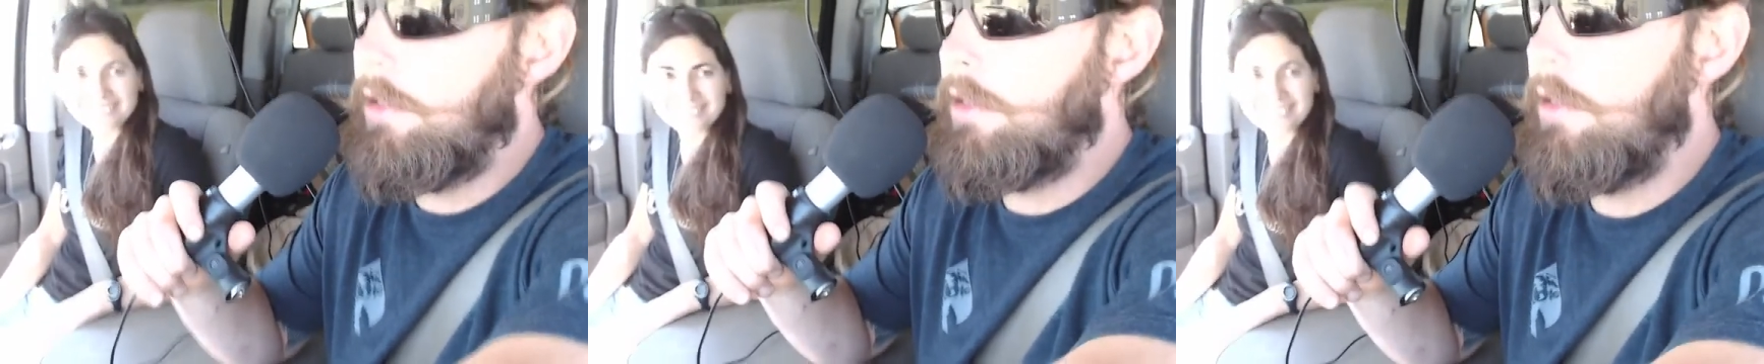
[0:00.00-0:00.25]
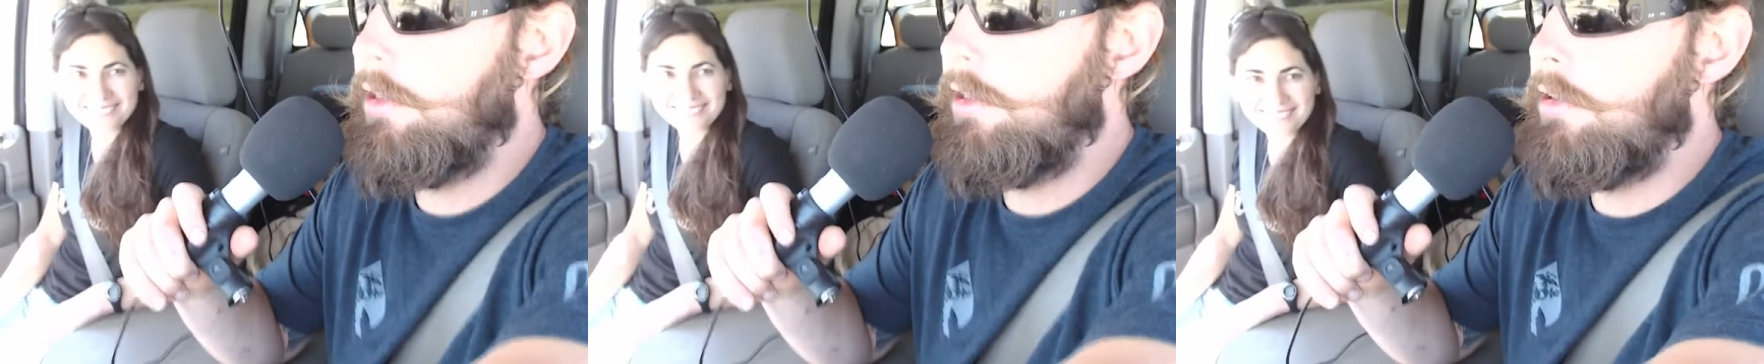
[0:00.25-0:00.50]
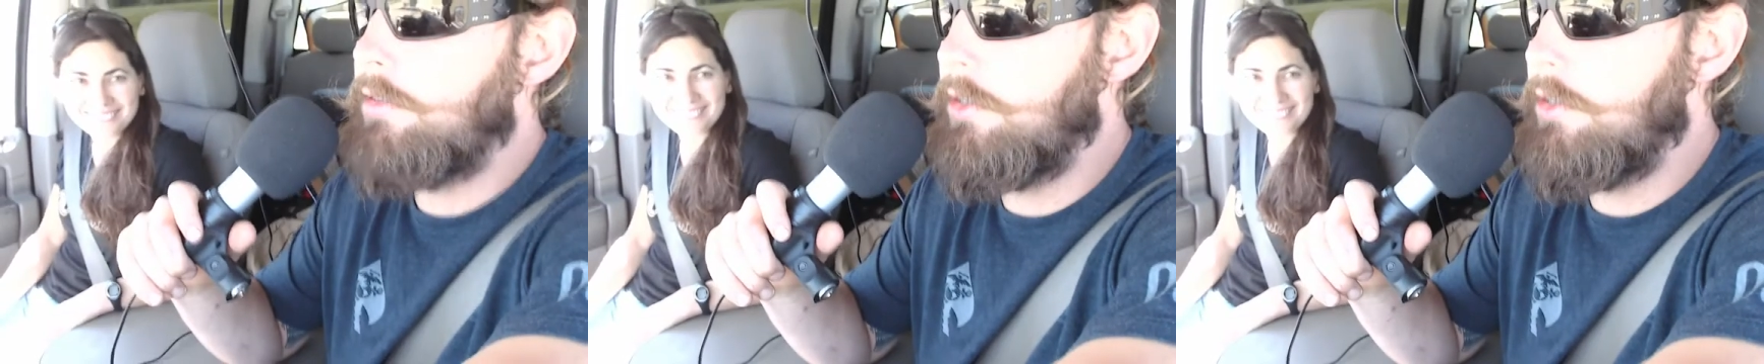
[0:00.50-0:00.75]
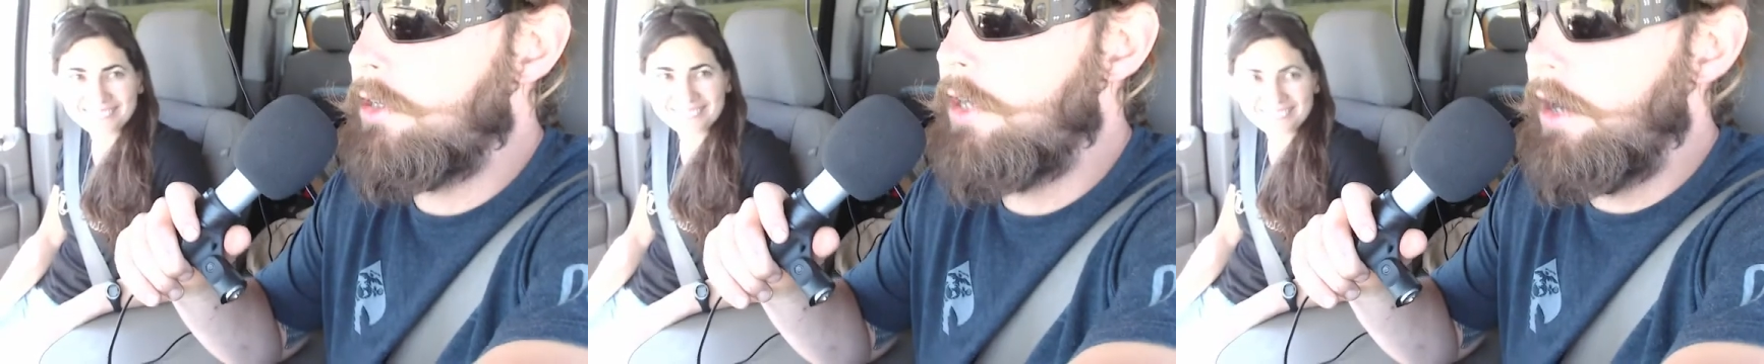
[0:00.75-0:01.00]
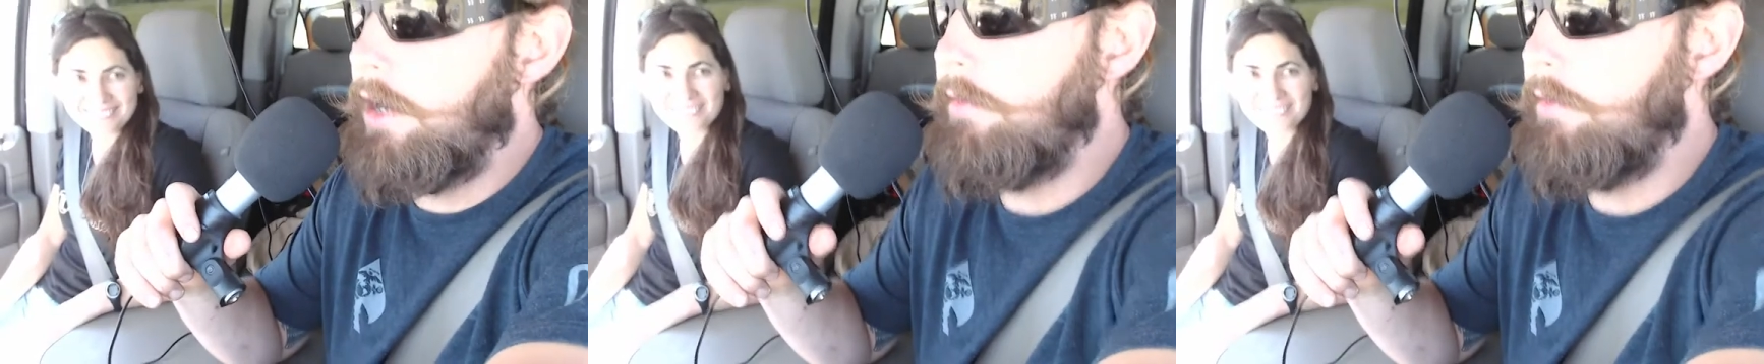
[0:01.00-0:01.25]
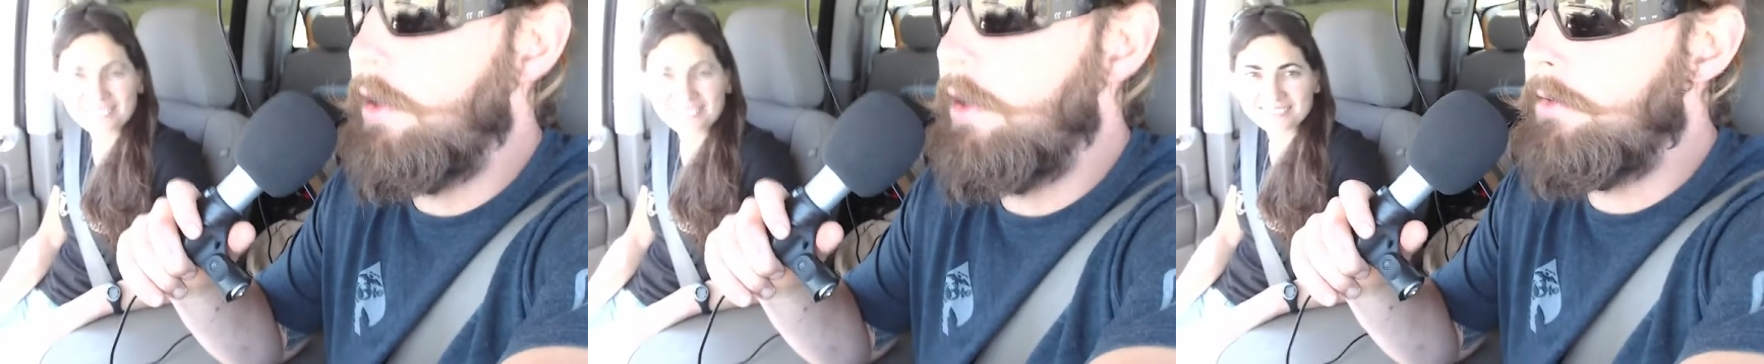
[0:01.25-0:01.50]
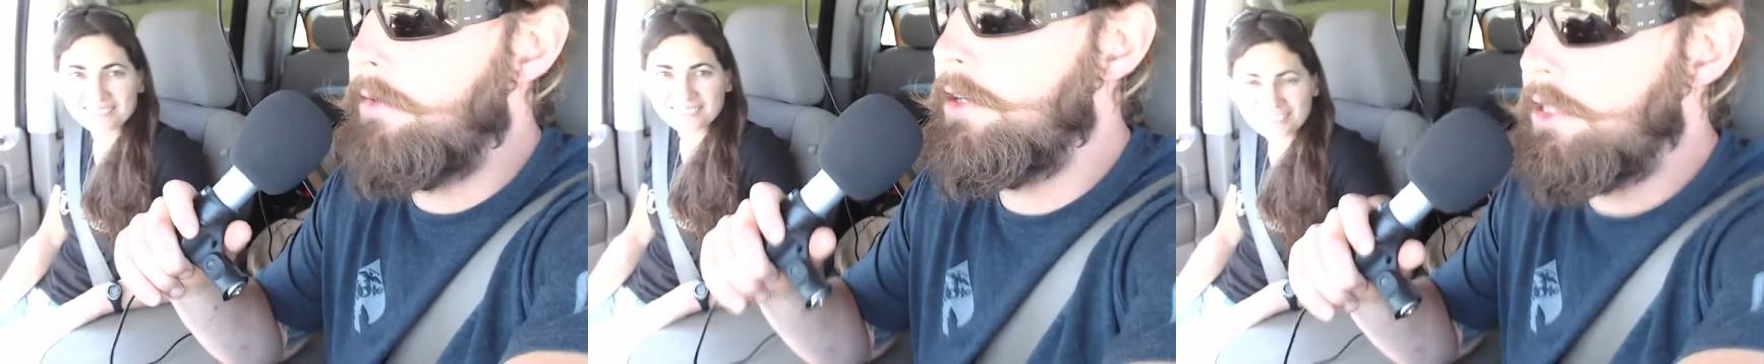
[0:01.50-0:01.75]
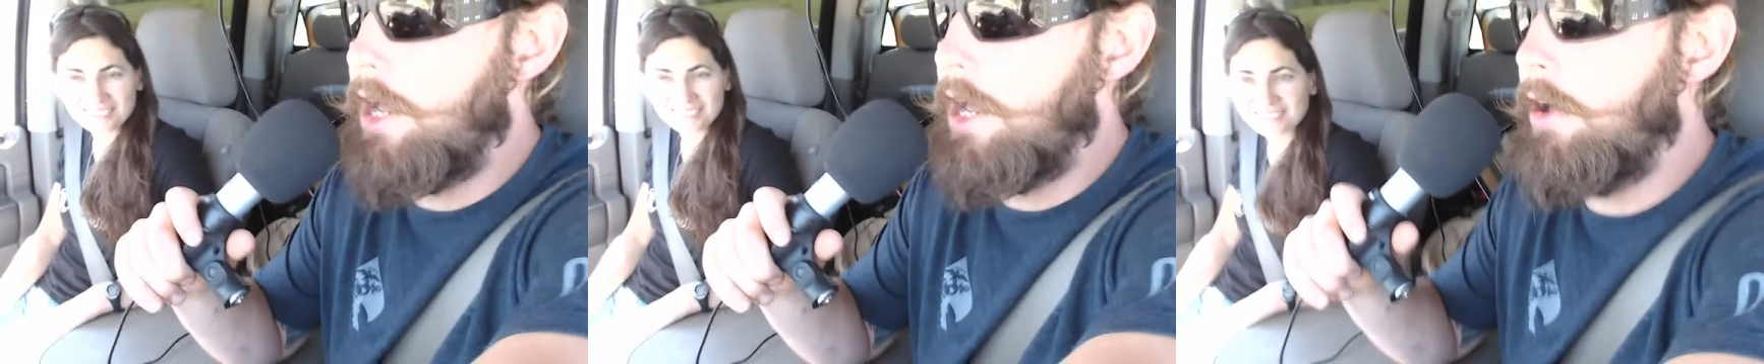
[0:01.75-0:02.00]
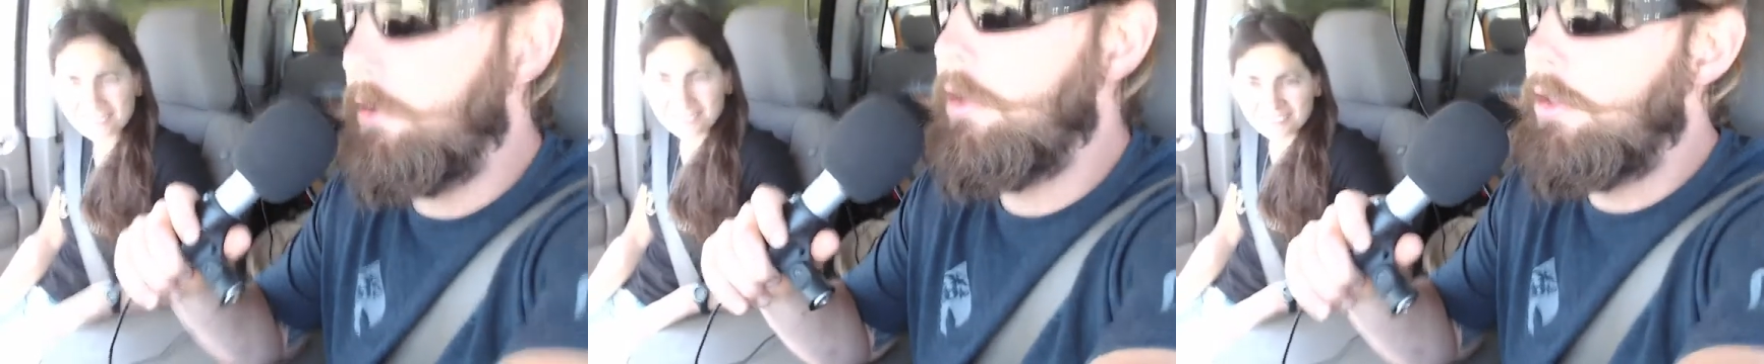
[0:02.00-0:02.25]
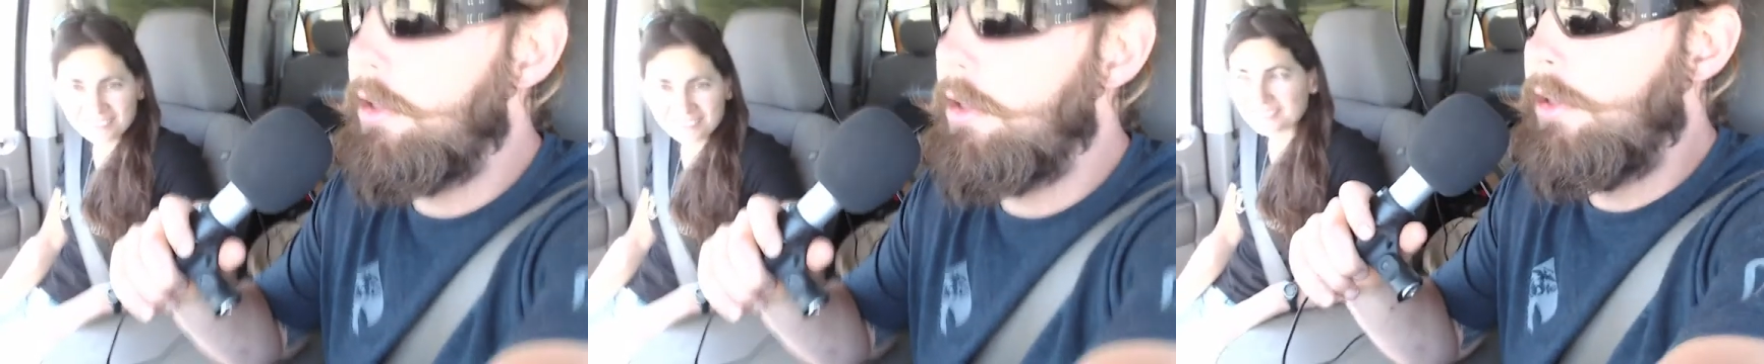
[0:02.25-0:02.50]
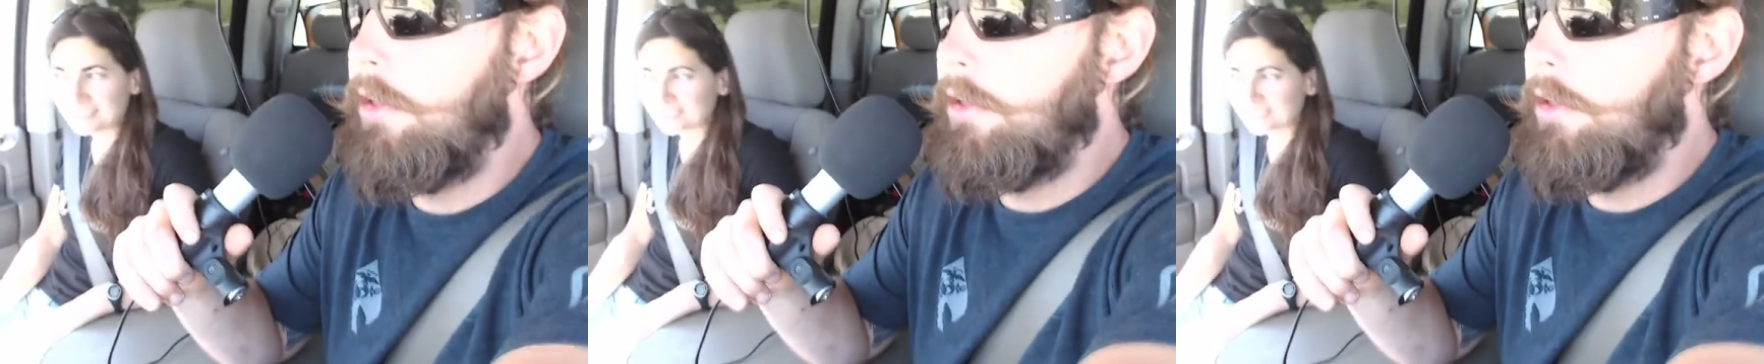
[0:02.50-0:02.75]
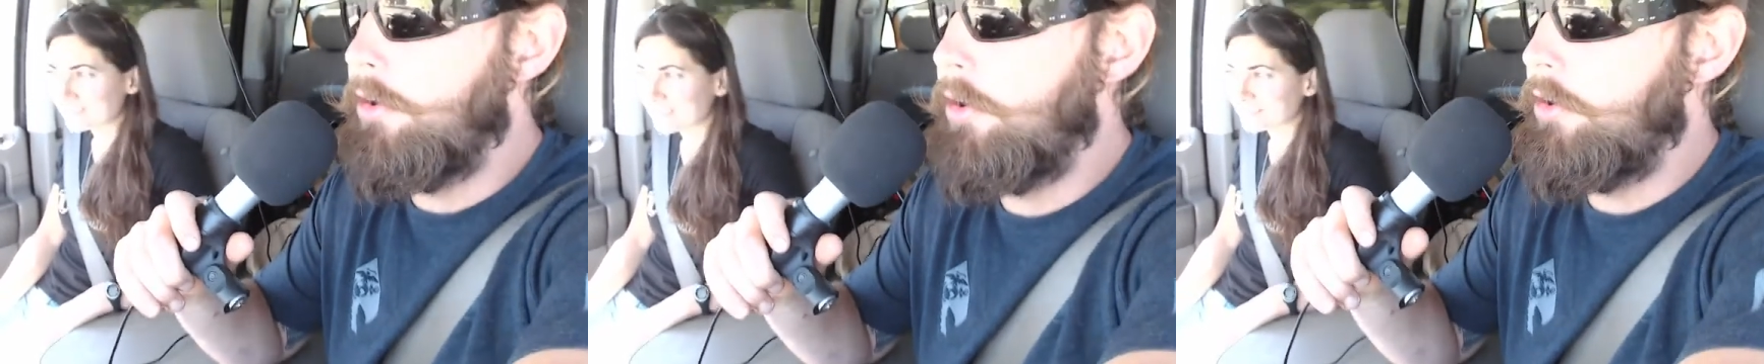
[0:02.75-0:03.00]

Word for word: just kind of uh, finish out your your